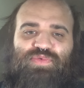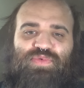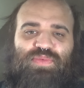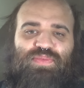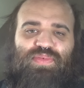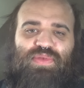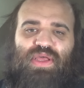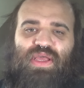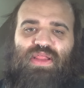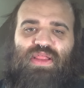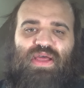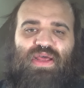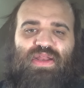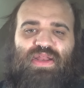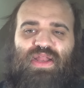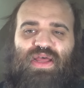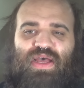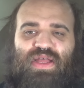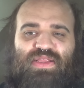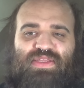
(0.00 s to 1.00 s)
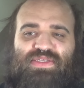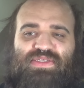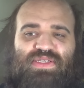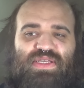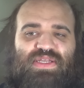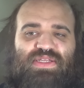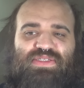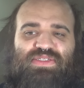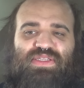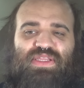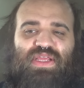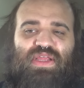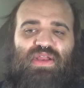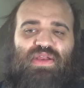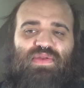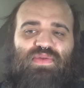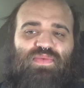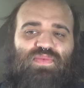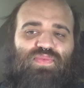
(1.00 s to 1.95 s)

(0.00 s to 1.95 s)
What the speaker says: we play a lot of nonsense, and then